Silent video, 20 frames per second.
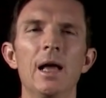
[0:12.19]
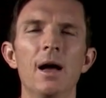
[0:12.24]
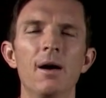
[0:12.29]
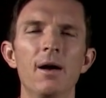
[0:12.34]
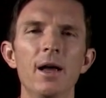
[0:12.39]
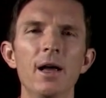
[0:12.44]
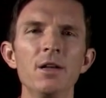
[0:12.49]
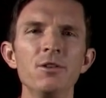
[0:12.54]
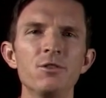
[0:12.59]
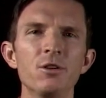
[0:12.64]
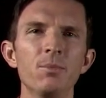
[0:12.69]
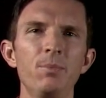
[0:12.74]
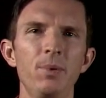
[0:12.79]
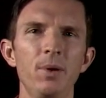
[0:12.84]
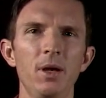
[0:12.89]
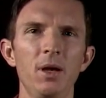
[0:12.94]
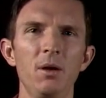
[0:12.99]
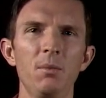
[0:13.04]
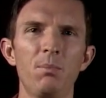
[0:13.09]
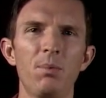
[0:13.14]
Now,
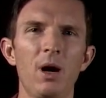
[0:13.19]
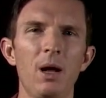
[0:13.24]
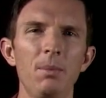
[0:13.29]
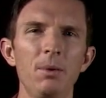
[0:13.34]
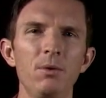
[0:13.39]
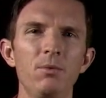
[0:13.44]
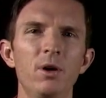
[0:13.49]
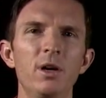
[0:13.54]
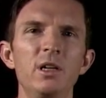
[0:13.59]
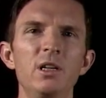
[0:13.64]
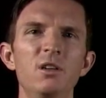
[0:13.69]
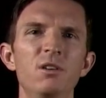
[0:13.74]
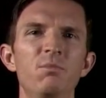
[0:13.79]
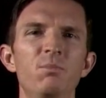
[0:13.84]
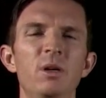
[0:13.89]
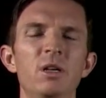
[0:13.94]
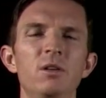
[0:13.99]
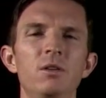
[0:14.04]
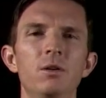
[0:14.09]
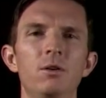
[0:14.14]
entropy, probably what
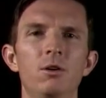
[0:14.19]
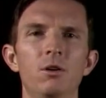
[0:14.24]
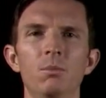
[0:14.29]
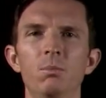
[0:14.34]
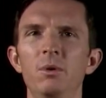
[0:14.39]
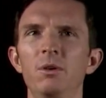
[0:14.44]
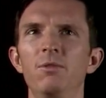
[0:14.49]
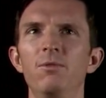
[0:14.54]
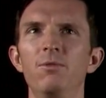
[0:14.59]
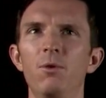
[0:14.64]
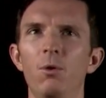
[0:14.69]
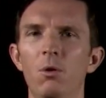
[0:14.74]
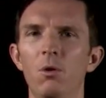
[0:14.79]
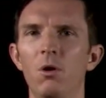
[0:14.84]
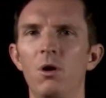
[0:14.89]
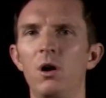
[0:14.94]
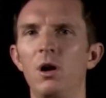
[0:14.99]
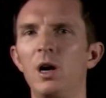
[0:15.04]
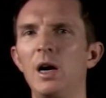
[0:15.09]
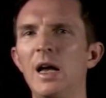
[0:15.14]
you've been told
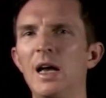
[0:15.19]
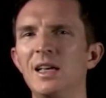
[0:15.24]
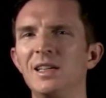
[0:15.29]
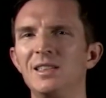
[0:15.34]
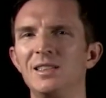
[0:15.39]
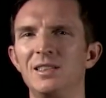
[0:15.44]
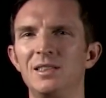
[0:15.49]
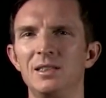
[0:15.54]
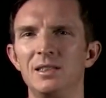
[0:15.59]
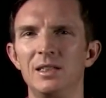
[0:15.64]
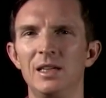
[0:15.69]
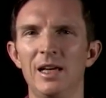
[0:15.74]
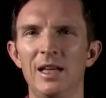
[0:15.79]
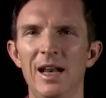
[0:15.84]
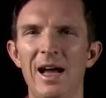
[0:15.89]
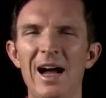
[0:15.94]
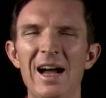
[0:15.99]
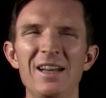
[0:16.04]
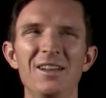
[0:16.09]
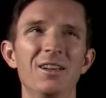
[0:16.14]
before as
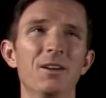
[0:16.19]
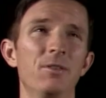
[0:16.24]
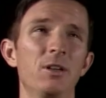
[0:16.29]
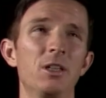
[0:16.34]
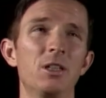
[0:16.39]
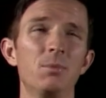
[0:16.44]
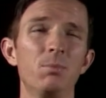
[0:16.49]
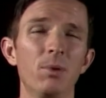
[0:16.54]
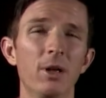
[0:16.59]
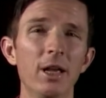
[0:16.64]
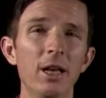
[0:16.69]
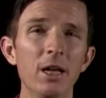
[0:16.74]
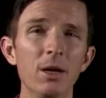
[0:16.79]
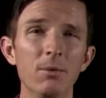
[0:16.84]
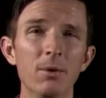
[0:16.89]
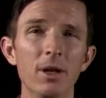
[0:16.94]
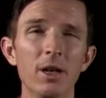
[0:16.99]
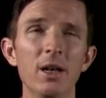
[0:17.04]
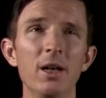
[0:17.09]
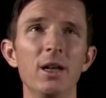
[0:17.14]
an idea of
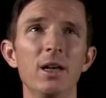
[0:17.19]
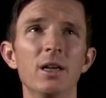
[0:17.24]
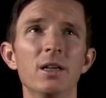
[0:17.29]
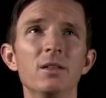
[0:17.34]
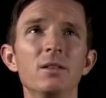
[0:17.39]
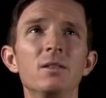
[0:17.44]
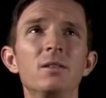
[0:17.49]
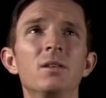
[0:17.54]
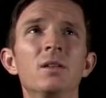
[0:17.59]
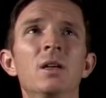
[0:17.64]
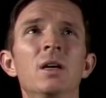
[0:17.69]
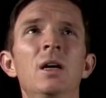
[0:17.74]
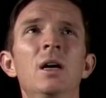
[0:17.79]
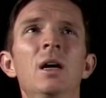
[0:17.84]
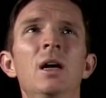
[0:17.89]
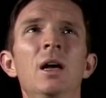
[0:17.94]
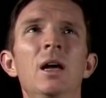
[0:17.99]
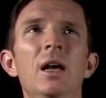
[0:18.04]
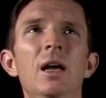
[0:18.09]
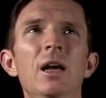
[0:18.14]
explaining what it is,
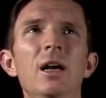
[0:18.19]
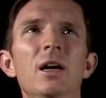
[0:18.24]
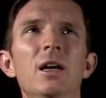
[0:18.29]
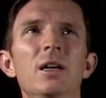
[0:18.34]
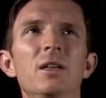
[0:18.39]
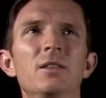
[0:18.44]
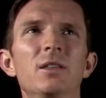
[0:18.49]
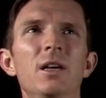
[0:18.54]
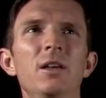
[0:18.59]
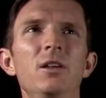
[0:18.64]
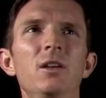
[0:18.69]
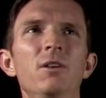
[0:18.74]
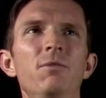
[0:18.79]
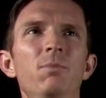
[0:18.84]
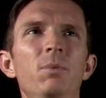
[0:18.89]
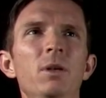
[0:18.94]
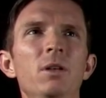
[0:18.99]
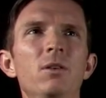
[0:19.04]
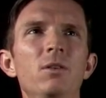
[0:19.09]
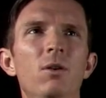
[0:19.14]
is that
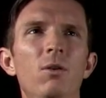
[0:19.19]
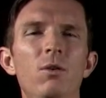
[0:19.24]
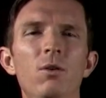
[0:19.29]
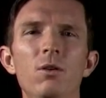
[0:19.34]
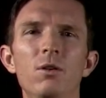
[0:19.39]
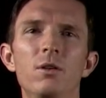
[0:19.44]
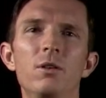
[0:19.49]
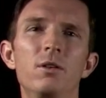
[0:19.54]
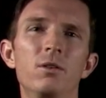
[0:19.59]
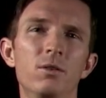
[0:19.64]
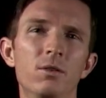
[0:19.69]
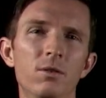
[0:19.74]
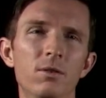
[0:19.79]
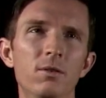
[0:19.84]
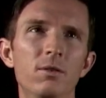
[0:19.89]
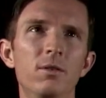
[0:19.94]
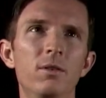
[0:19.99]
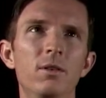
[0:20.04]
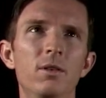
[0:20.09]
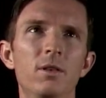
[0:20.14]
you've been told
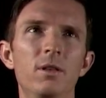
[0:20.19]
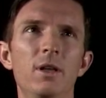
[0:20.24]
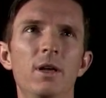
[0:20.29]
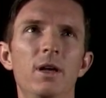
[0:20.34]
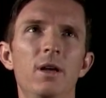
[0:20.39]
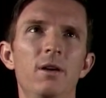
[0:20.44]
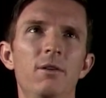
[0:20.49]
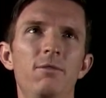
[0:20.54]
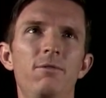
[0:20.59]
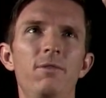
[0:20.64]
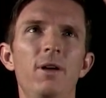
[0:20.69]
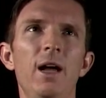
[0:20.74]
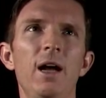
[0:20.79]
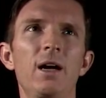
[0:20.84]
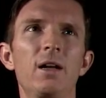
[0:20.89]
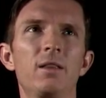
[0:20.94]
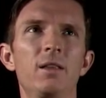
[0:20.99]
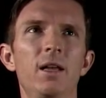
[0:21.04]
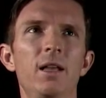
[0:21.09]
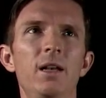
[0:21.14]
to the
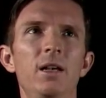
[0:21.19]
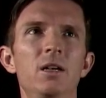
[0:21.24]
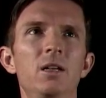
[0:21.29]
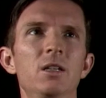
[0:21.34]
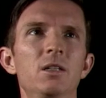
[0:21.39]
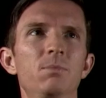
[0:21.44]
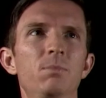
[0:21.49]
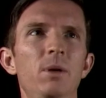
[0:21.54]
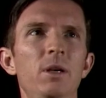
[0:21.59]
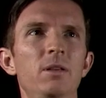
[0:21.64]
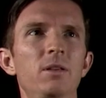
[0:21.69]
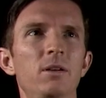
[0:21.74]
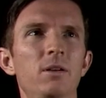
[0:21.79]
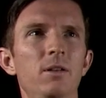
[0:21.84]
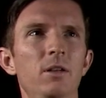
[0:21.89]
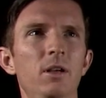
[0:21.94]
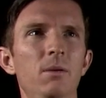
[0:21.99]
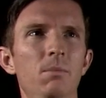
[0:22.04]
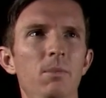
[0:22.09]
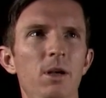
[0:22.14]
effect that it is
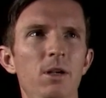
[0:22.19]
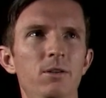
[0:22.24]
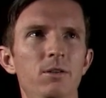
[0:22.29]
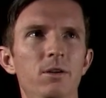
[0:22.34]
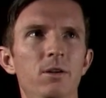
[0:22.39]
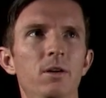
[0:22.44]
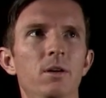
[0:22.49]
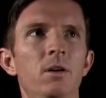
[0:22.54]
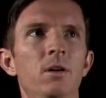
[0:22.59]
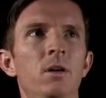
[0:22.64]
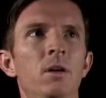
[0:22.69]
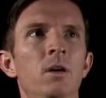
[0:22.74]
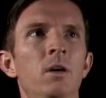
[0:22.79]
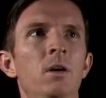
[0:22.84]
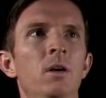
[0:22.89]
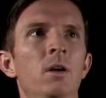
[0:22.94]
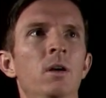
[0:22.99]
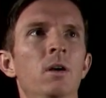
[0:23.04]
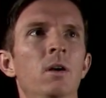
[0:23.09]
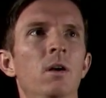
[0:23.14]
basically a measure
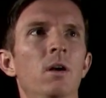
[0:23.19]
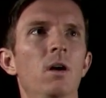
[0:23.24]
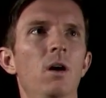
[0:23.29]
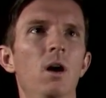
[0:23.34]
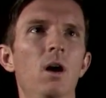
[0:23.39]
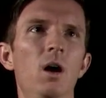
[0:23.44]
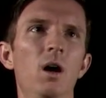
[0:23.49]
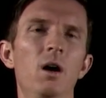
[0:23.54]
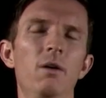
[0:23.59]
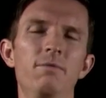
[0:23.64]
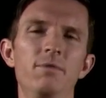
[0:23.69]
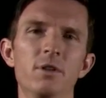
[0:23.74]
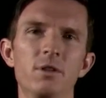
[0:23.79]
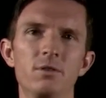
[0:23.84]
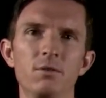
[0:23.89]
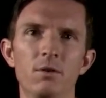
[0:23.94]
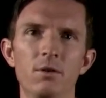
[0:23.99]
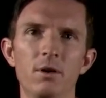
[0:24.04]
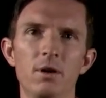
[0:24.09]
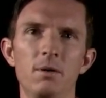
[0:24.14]
of
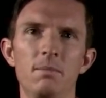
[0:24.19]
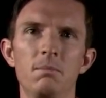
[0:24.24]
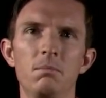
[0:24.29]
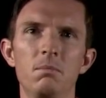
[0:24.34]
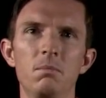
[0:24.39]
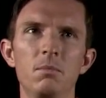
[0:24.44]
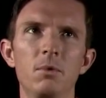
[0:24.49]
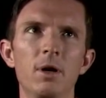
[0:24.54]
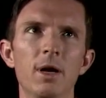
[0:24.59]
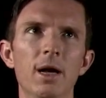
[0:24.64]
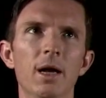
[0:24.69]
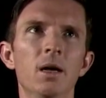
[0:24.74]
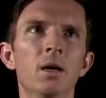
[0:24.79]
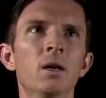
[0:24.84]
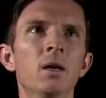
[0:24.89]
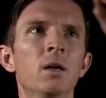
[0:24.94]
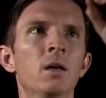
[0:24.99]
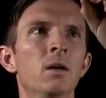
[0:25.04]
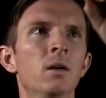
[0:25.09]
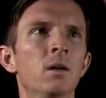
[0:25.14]
disorder,
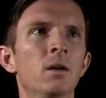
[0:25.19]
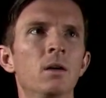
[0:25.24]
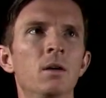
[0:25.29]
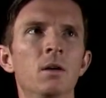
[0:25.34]
okay?